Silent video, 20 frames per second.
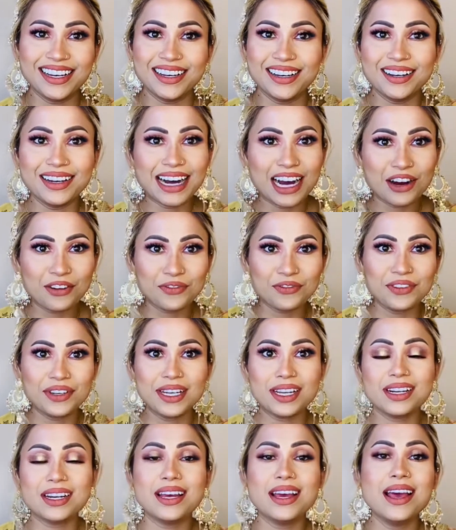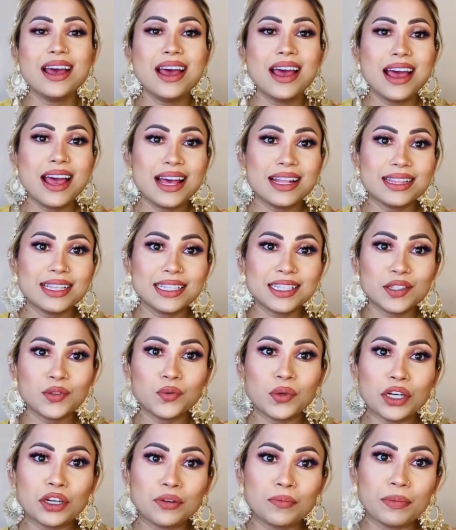outfit, and this is one
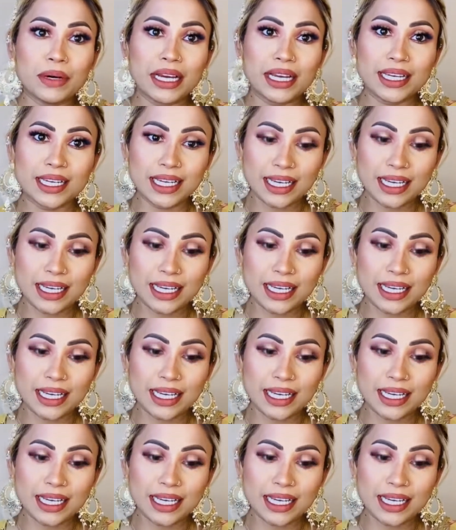of my